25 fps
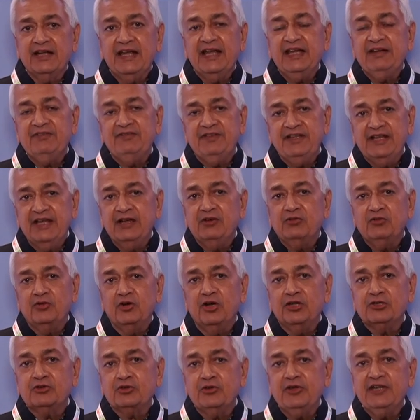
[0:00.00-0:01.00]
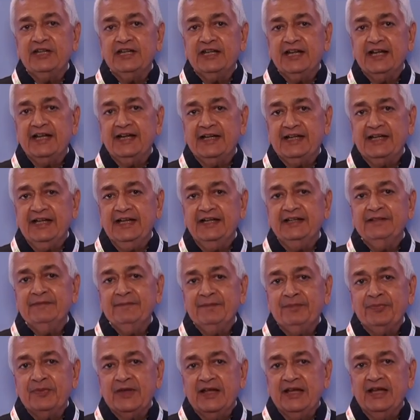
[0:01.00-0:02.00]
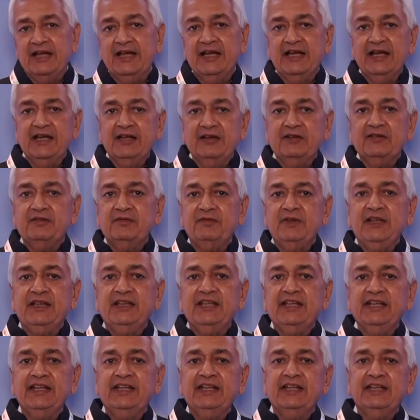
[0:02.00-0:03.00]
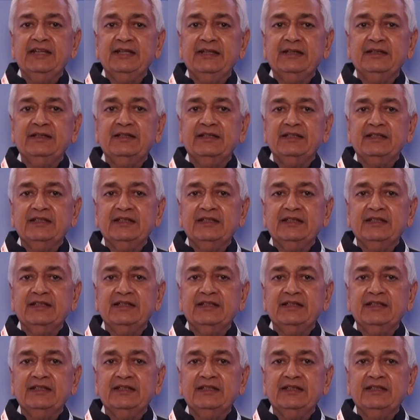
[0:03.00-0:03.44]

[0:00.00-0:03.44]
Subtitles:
and we have also interacted with the